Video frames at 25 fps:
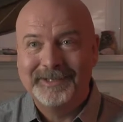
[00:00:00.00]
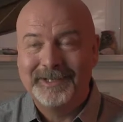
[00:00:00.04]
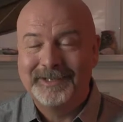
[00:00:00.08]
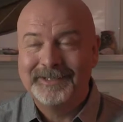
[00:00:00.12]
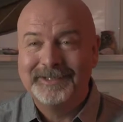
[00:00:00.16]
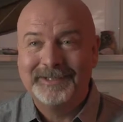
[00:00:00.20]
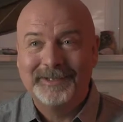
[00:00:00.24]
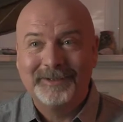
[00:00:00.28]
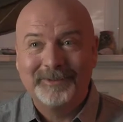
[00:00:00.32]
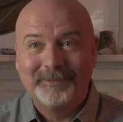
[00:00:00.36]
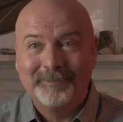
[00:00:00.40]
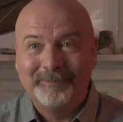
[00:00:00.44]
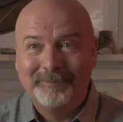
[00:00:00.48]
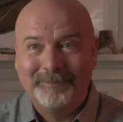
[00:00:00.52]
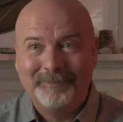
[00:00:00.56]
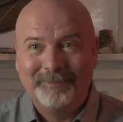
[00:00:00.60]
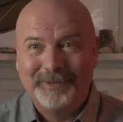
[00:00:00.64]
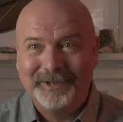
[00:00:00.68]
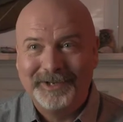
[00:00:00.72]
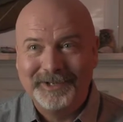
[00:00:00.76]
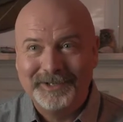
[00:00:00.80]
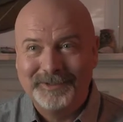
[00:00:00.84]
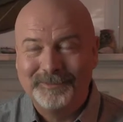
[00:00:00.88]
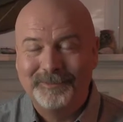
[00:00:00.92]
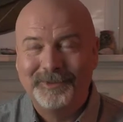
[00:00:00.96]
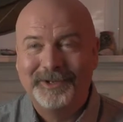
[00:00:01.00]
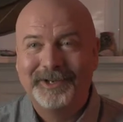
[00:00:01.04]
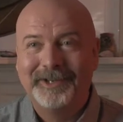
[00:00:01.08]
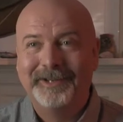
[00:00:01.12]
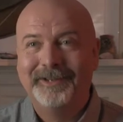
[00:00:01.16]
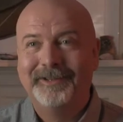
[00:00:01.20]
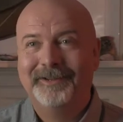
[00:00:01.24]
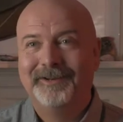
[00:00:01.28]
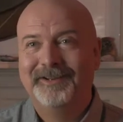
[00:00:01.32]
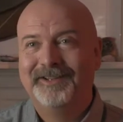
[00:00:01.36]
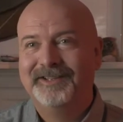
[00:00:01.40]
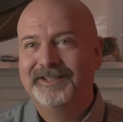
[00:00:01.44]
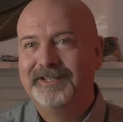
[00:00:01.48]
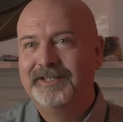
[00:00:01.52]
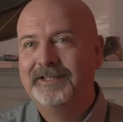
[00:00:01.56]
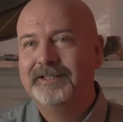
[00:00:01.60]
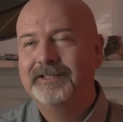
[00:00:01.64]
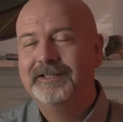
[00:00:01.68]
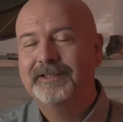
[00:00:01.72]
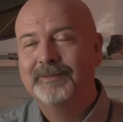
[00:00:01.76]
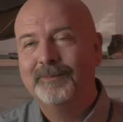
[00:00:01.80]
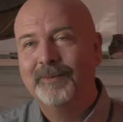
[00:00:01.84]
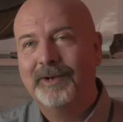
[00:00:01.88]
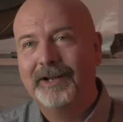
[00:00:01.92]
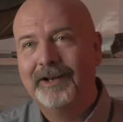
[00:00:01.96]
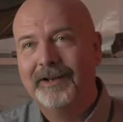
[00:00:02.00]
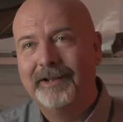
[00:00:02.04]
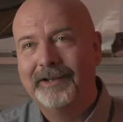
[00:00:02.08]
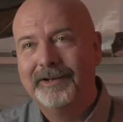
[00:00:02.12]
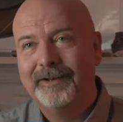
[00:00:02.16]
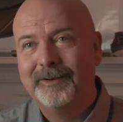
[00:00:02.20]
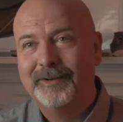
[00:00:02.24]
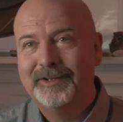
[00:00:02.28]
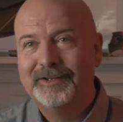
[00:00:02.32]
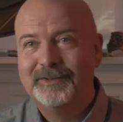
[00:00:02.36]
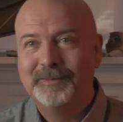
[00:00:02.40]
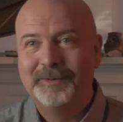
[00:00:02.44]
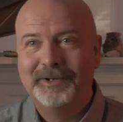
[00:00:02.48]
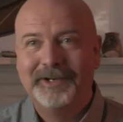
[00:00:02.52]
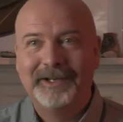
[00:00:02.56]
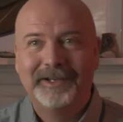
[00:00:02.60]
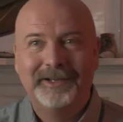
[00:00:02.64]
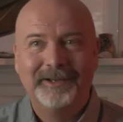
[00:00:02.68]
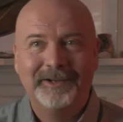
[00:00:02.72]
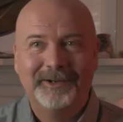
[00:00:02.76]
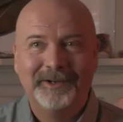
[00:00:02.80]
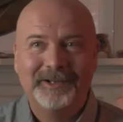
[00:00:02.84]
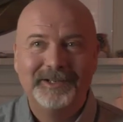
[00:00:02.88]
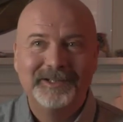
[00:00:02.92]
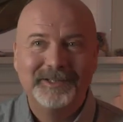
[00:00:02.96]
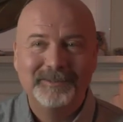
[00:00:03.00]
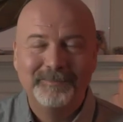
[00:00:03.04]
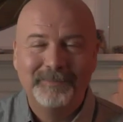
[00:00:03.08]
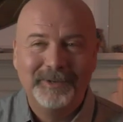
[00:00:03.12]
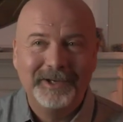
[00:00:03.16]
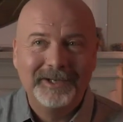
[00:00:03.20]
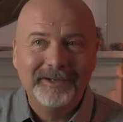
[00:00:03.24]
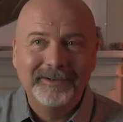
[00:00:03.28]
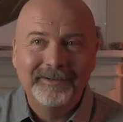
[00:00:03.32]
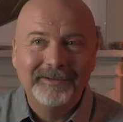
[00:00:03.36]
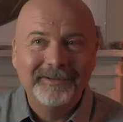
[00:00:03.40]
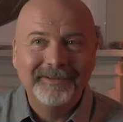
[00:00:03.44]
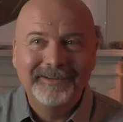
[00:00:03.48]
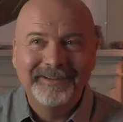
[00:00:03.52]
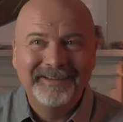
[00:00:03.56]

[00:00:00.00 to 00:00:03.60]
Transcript: I said, but it's ridiculous. He says, well, I know it's ridiculous, but,